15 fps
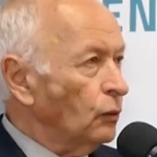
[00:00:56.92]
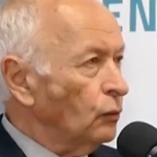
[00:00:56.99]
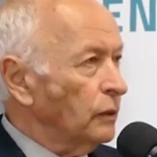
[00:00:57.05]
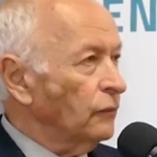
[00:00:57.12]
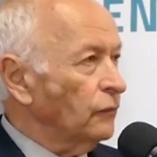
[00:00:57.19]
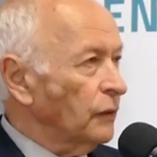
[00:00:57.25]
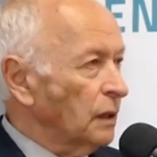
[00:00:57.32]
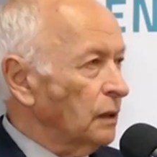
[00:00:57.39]

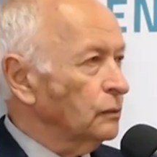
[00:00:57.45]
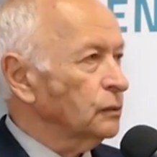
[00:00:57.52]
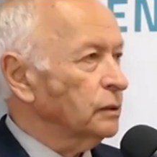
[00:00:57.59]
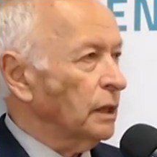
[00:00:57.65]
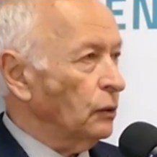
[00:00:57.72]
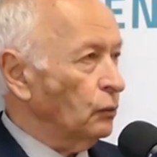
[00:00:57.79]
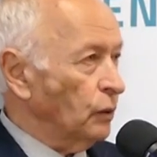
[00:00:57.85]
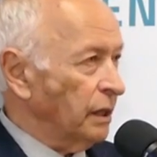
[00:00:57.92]
we
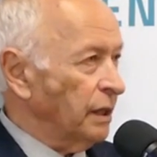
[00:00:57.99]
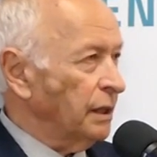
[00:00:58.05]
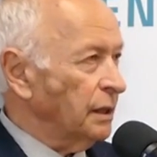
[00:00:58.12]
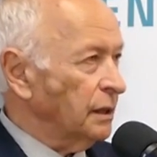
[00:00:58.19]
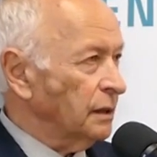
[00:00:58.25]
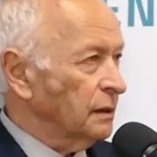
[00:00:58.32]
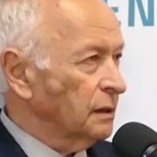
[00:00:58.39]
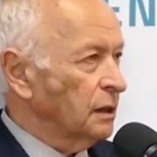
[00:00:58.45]
found a
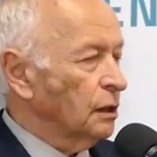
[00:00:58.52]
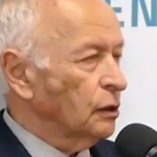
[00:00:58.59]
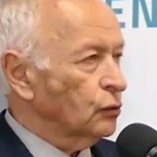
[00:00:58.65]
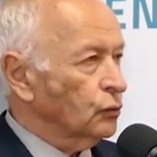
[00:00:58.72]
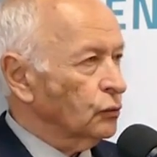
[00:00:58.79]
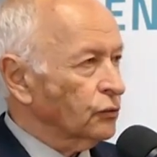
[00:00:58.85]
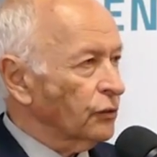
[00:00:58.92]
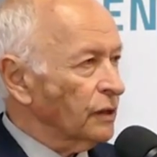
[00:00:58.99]
way
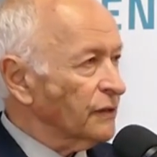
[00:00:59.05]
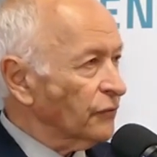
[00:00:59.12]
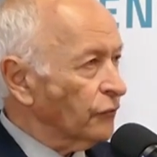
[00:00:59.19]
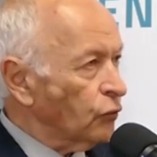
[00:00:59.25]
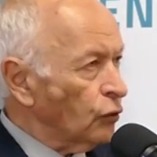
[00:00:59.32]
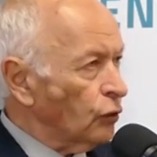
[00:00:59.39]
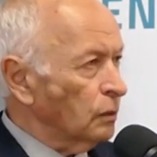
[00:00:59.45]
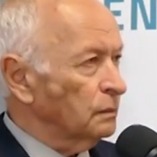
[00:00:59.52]
to
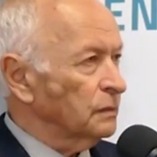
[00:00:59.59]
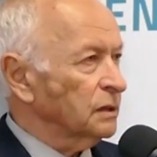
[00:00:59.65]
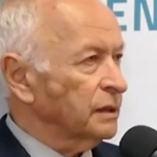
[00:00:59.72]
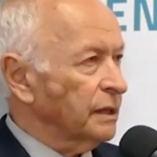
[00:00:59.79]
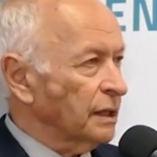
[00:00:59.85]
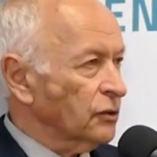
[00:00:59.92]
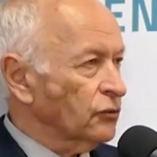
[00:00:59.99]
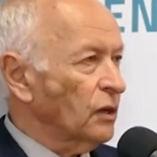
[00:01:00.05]
transform
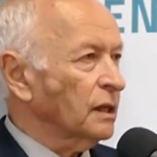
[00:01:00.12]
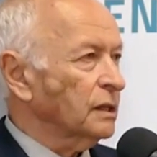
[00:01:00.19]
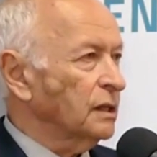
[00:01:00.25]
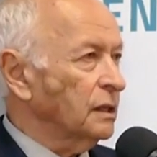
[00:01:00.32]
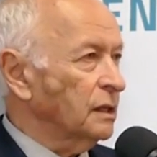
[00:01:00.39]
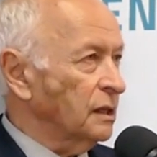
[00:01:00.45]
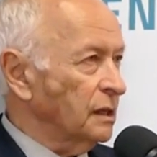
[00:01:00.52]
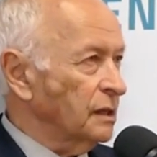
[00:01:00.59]
the
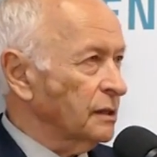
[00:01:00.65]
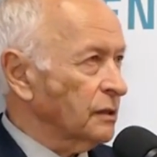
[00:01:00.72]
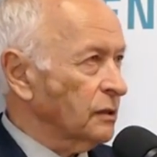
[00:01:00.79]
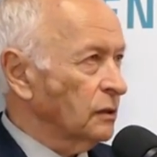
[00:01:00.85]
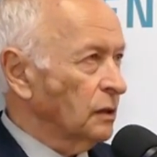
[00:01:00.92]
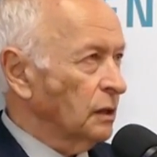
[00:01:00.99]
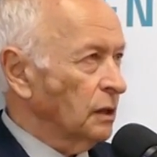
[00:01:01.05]
extracted teeth